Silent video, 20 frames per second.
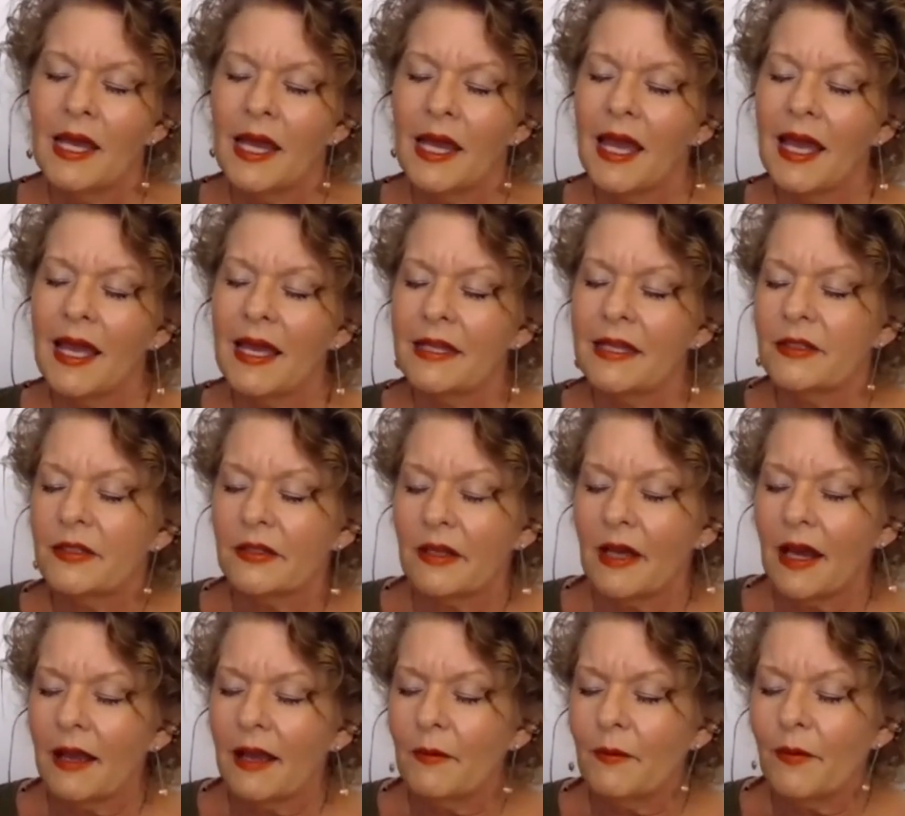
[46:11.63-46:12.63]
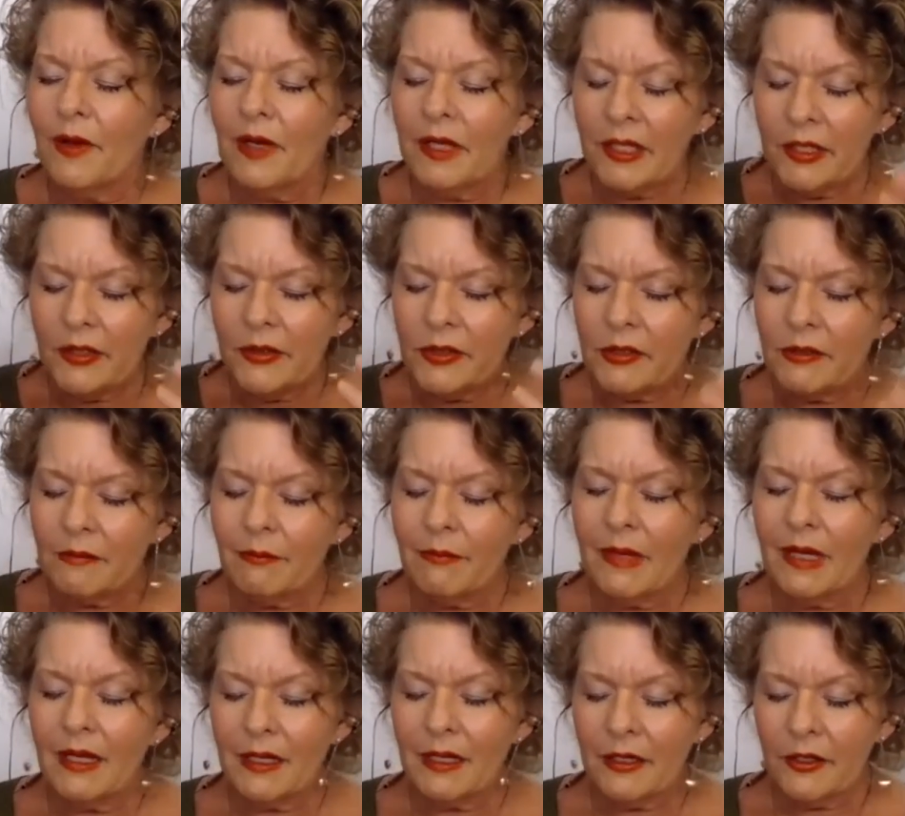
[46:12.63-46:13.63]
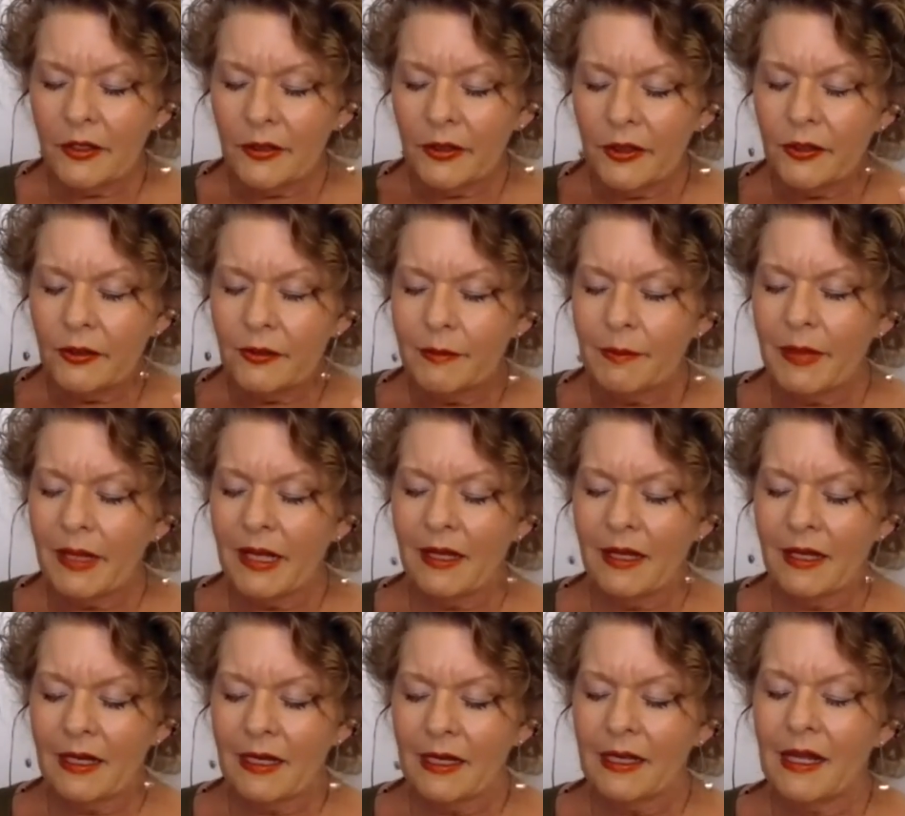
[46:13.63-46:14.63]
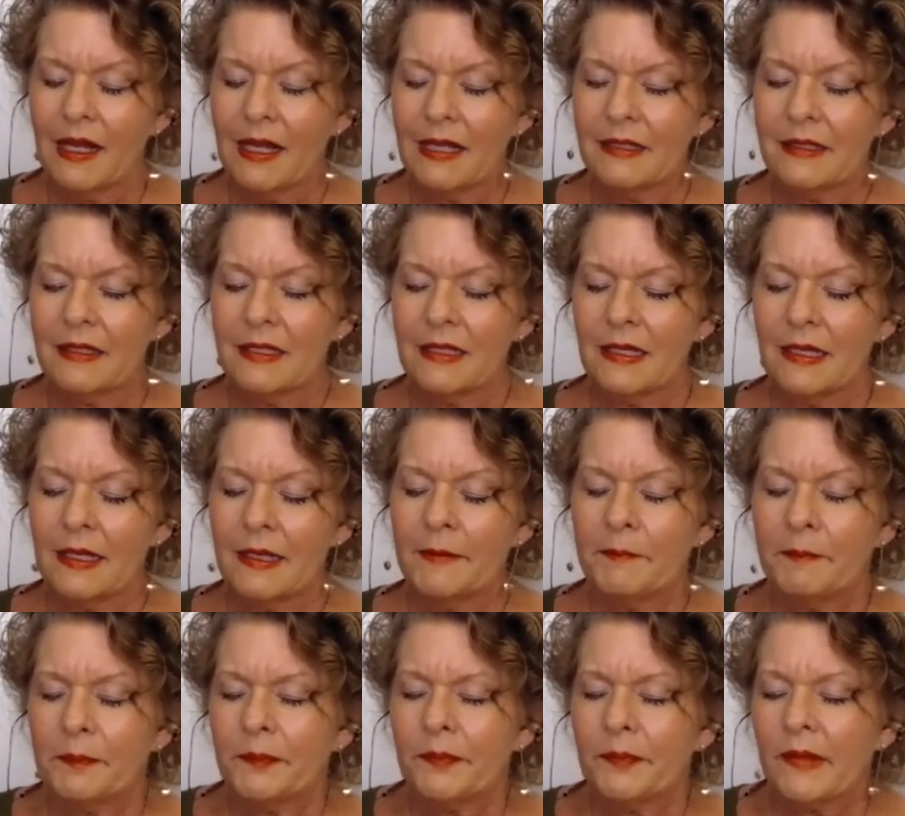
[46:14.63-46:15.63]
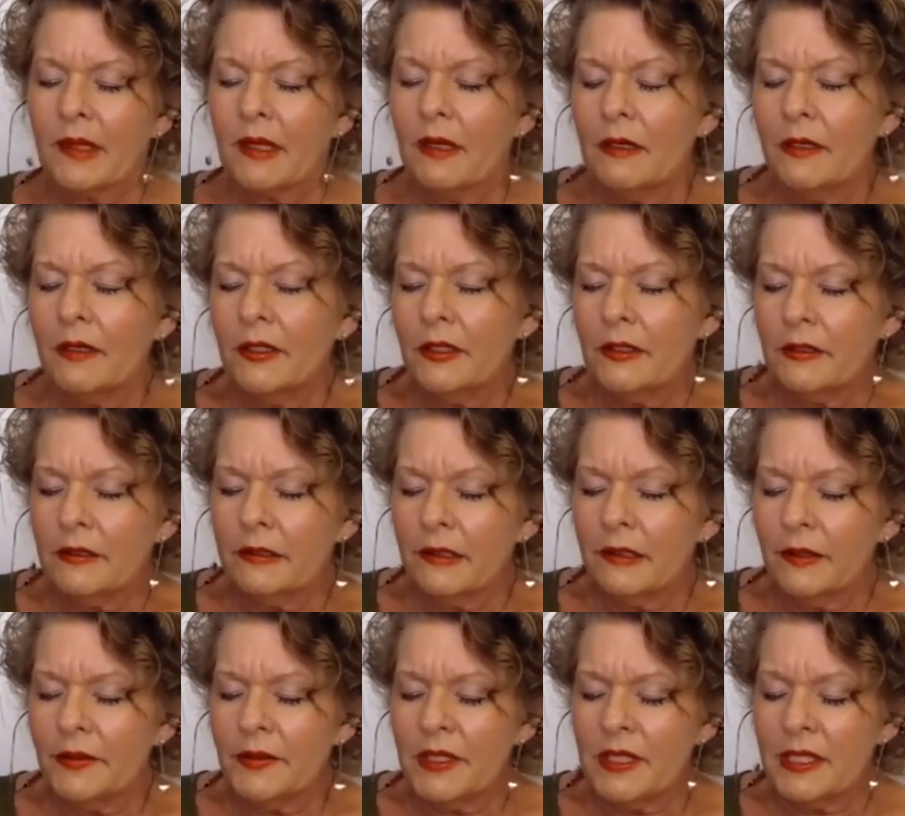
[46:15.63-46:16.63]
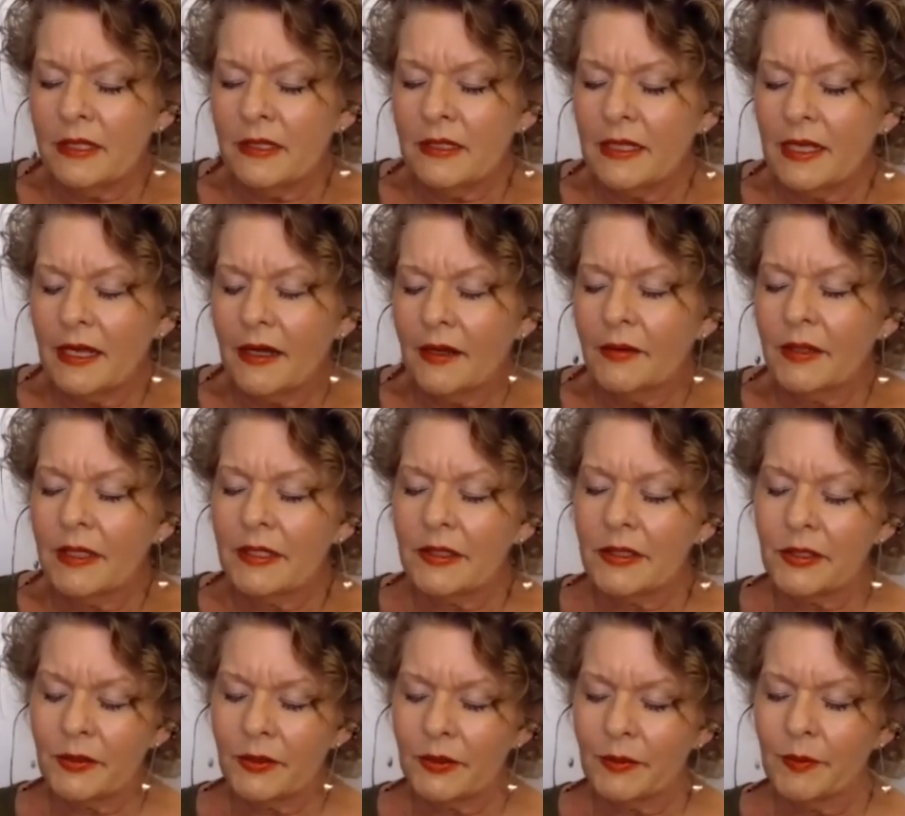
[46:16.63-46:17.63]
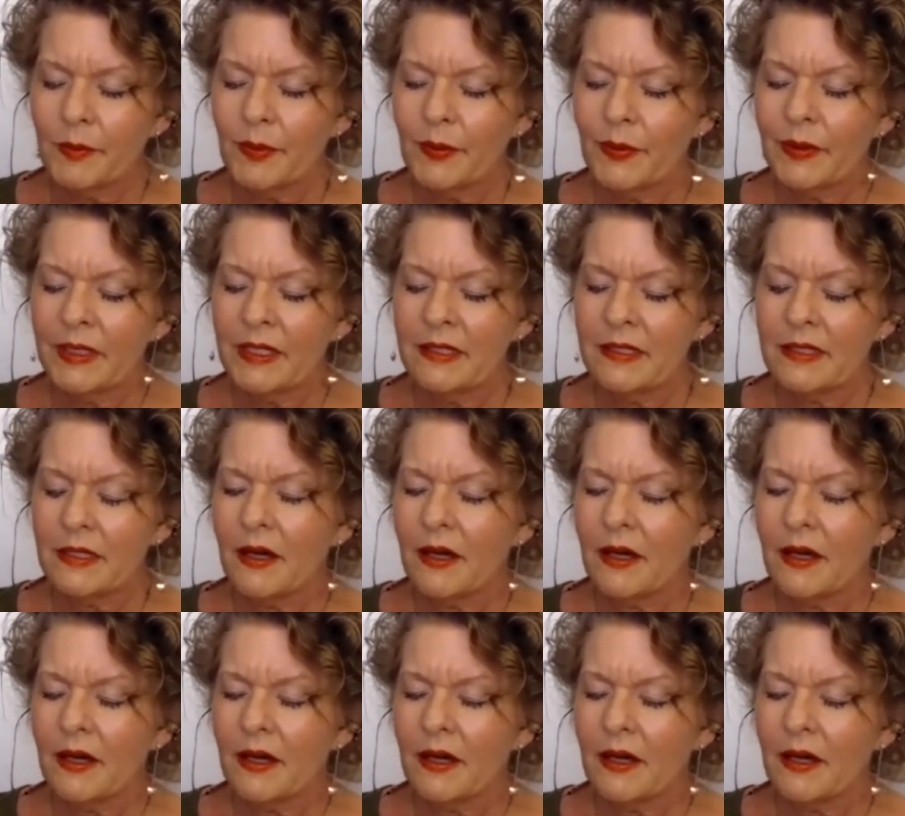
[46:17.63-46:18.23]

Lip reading: And I want you to monitor your body and see, are you closing down at certain points?